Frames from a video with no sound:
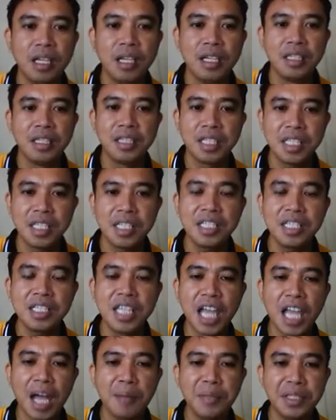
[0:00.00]
the sun's
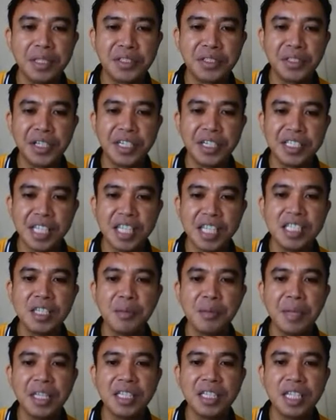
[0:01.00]
diameter is
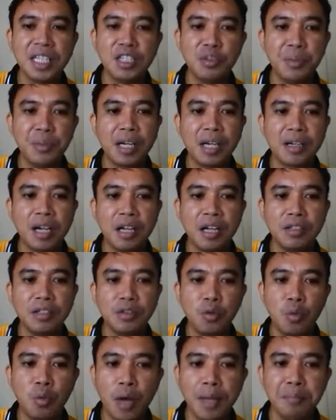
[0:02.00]
estimated to be around
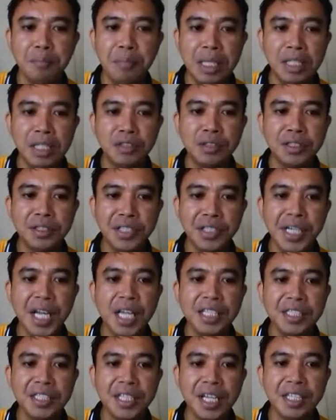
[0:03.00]

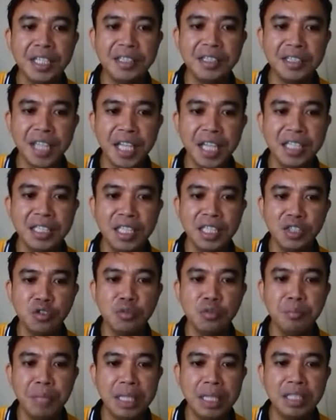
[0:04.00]

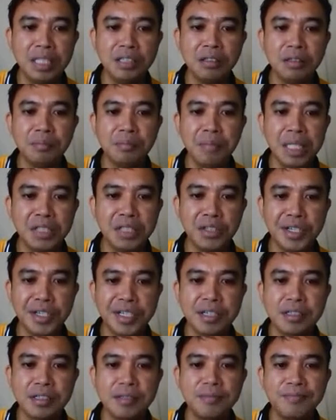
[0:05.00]
1,392,000,000
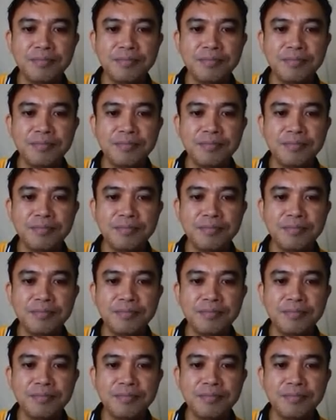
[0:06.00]
meters.